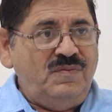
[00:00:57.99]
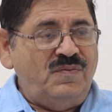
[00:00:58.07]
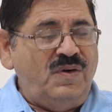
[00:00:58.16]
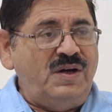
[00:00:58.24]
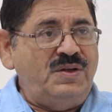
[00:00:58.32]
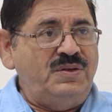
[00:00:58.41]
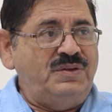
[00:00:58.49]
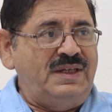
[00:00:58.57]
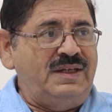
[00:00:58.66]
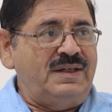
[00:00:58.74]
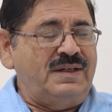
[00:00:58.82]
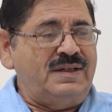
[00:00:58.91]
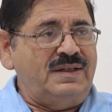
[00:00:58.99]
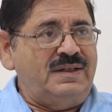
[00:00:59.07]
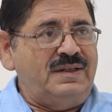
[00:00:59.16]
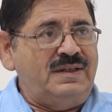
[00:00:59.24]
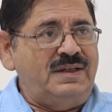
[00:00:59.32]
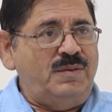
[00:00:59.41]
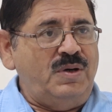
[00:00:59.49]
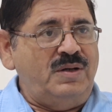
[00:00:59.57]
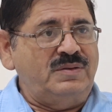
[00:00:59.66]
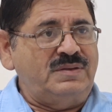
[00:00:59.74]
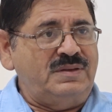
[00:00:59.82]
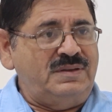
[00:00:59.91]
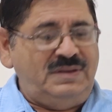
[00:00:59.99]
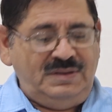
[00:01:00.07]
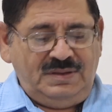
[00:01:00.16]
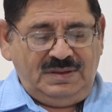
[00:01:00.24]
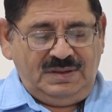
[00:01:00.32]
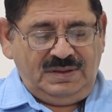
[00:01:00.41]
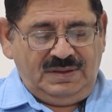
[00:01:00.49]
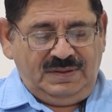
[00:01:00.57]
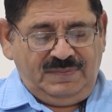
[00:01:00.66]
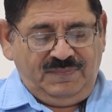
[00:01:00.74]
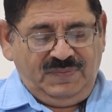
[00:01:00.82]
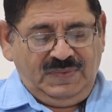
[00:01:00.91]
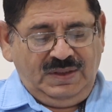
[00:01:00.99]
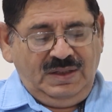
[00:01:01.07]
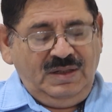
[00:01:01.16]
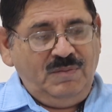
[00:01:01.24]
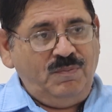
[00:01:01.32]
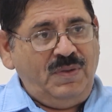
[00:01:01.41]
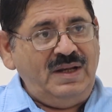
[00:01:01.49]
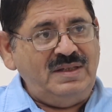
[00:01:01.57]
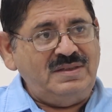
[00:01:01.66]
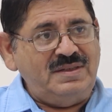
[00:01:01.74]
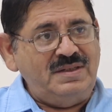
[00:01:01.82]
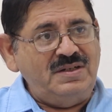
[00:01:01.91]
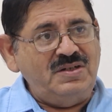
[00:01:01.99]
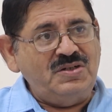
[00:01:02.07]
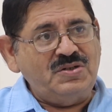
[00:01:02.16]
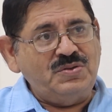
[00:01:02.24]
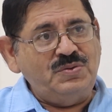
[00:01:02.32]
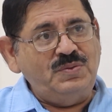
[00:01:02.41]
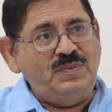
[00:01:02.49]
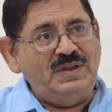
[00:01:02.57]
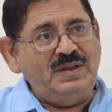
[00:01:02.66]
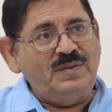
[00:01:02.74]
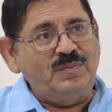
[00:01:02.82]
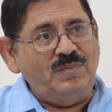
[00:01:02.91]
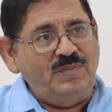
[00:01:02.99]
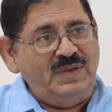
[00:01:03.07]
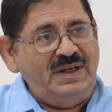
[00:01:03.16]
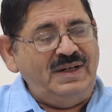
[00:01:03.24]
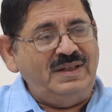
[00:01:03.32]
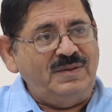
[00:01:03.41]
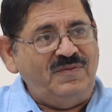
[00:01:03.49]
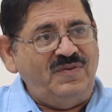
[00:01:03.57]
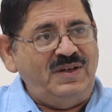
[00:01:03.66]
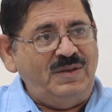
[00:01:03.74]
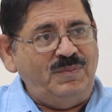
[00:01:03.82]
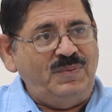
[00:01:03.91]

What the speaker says: What do you think about this Palestinian issue being made as a very